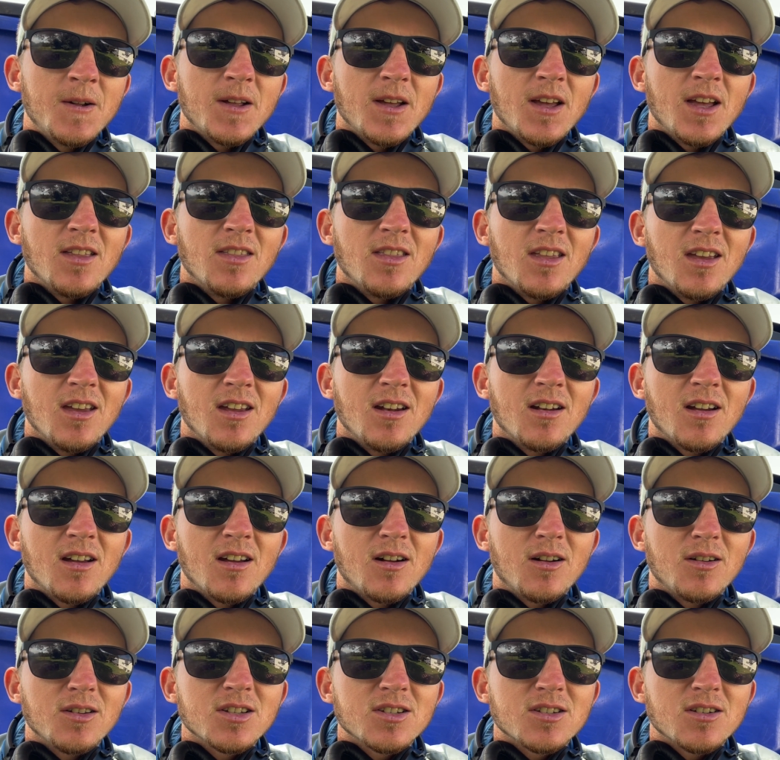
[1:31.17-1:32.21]
and then
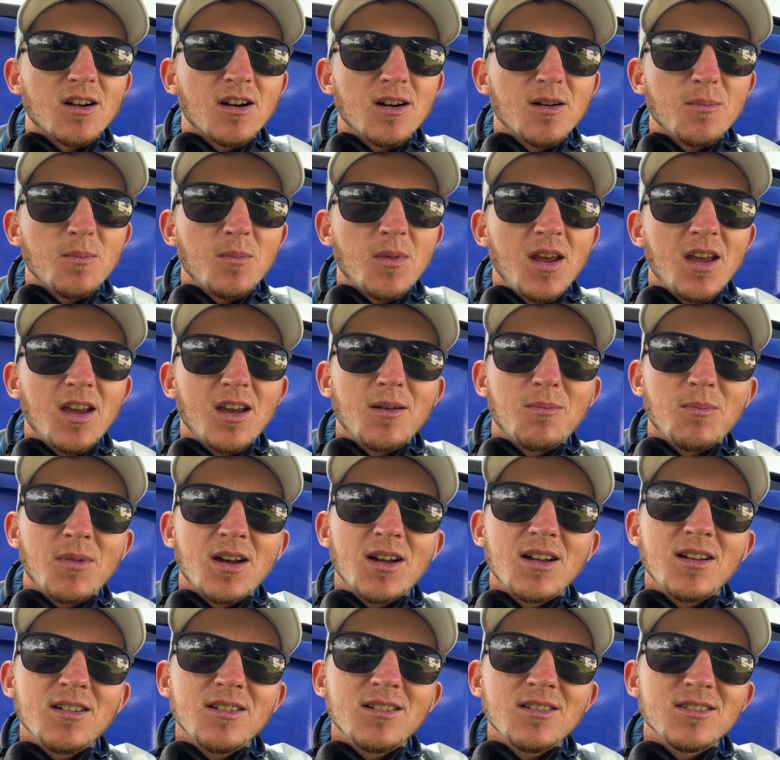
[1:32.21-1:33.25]
I'll start making
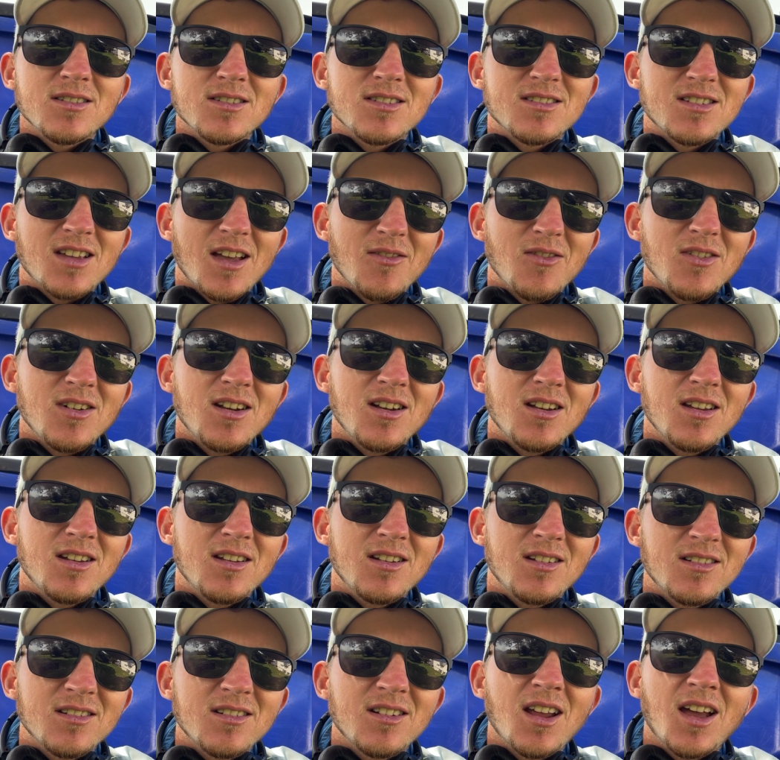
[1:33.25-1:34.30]
my $7 to
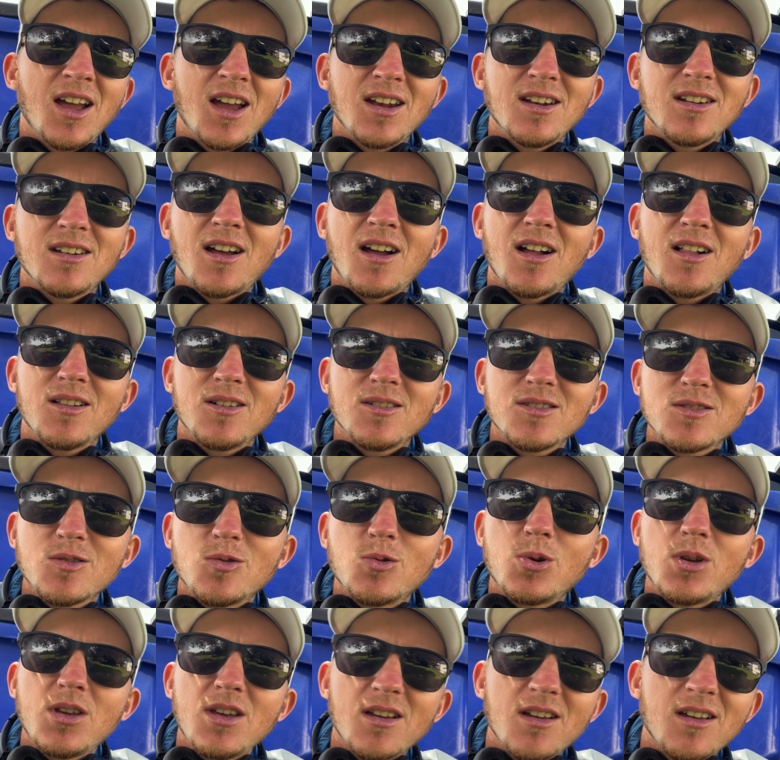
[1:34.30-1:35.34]
$9 a
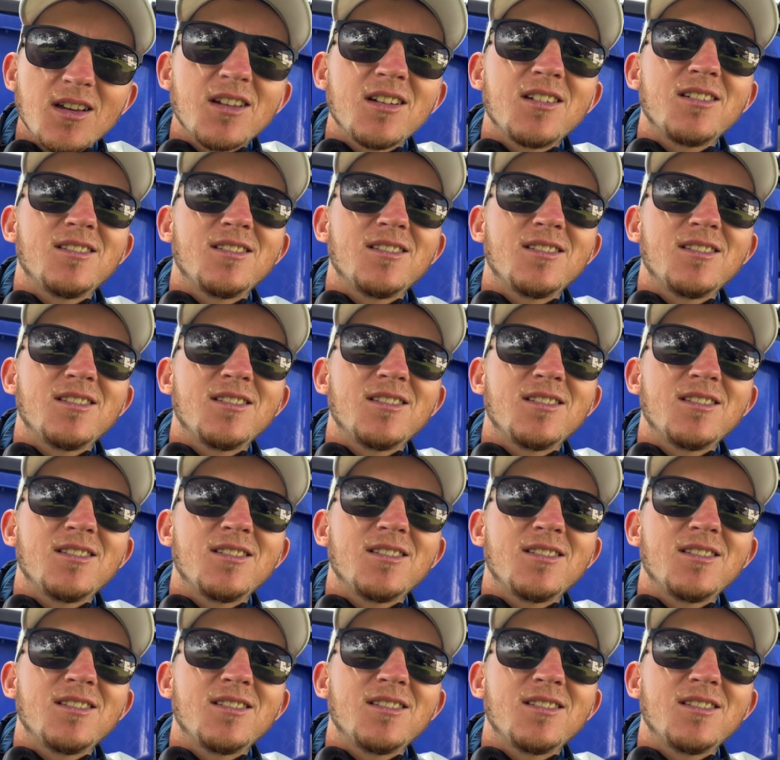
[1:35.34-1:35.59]
week,